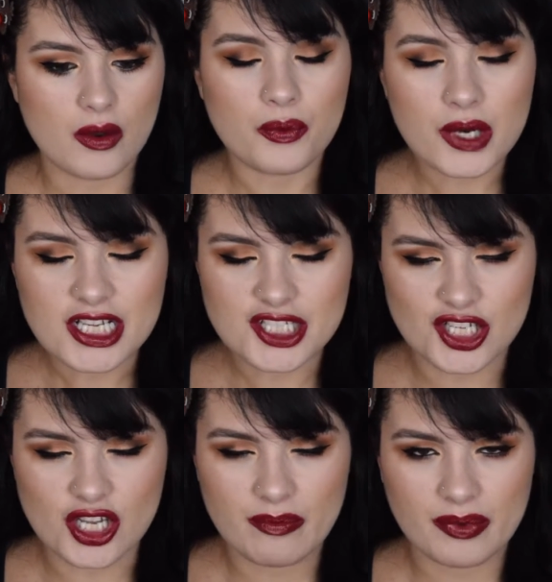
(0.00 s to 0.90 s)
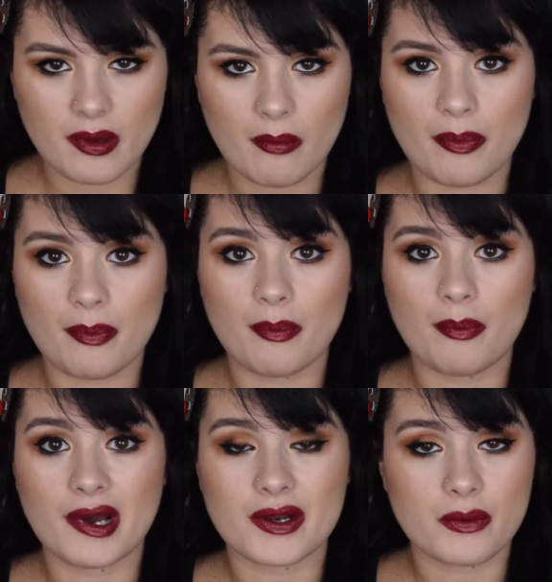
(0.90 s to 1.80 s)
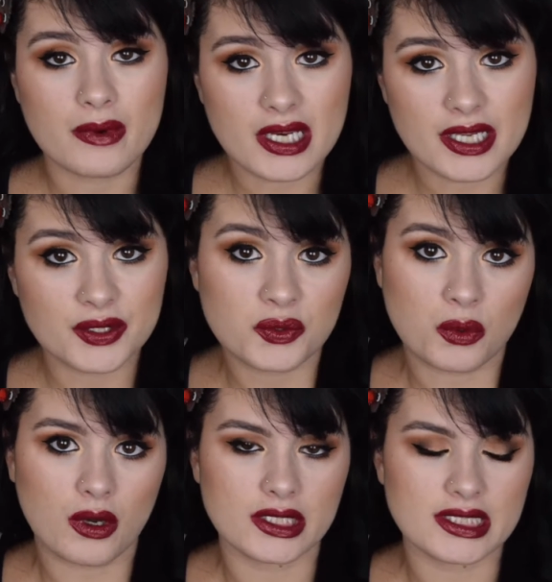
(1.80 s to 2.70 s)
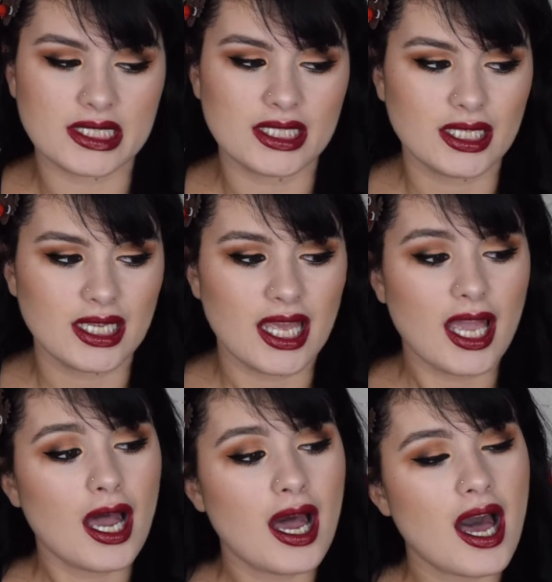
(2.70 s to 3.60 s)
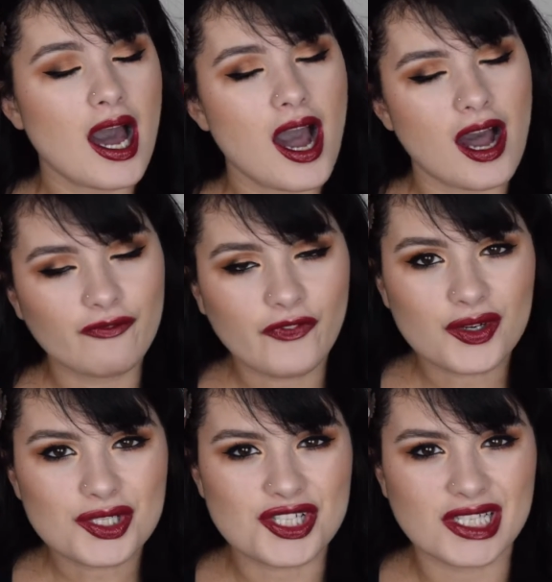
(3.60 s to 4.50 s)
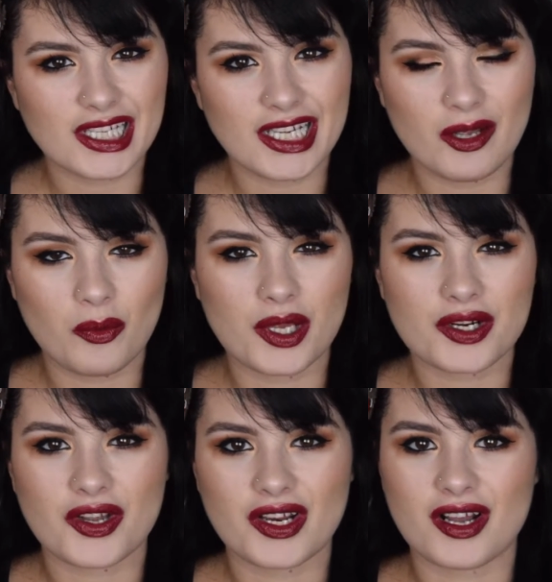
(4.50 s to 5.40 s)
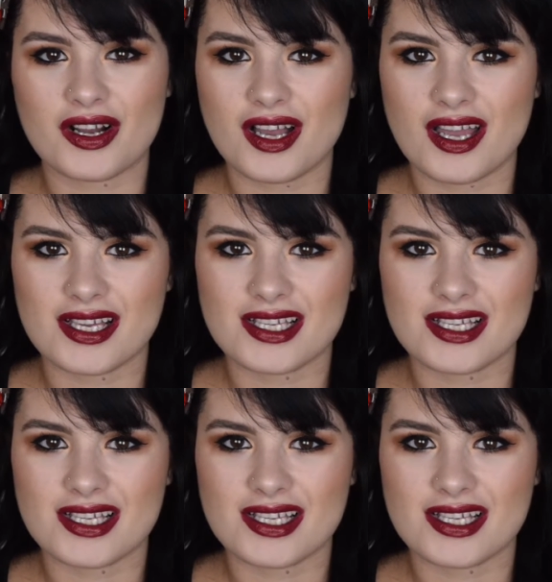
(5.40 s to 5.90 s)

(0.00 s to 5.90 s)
Really cheap, but really good quality. Unfortunately, we are gonna